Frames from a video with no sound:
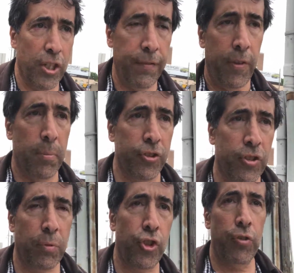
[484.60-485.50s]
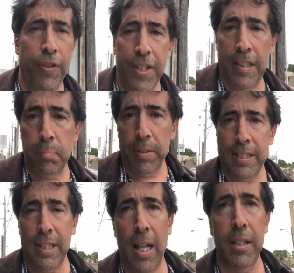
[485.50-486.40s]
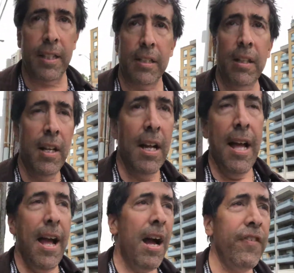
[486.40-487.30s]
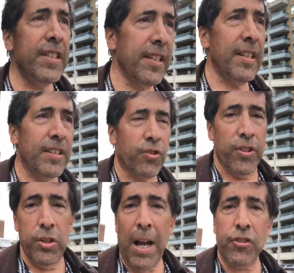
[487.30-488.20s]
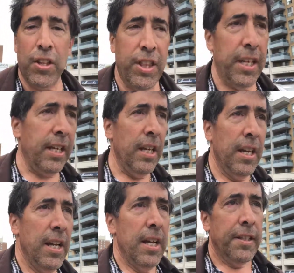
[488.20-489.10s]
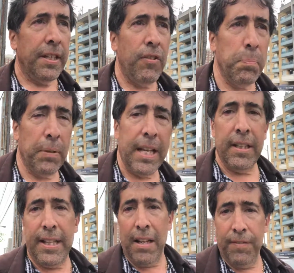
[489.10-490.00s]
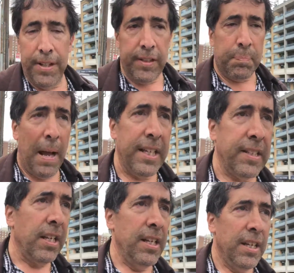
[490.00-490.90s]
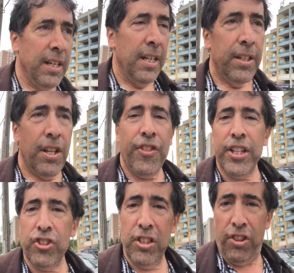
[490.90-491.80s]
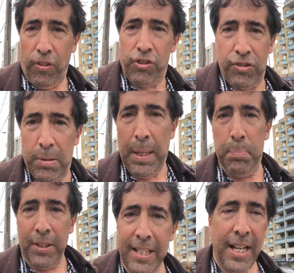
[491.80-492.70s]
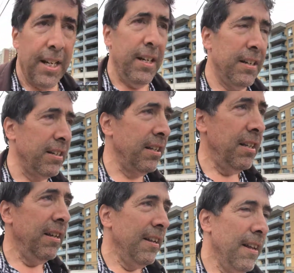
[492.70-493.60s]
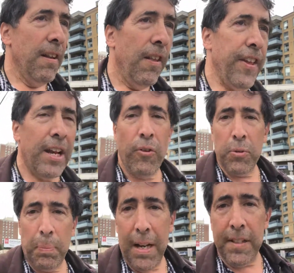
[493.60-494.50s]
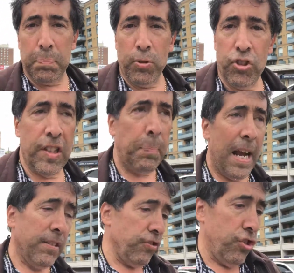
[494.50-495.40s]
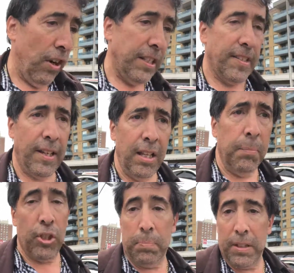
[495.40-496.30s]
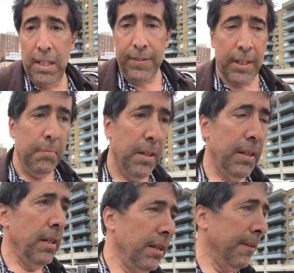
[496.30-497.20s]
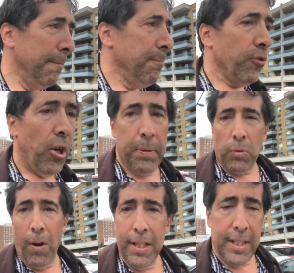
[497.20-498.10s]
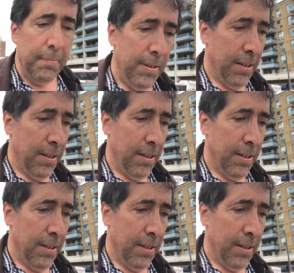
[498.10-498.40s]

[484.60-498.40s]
infomercials. We shoot for the next $1 billion deal. Every success story. Do you actually think Sarah Blakely that invented Spanx, do you think she thought she was going to be a billionaire? Do you think anyone would buy these bullshit Spanx? Oh, she tried to sell them. She believed in them. Nobody wanted them.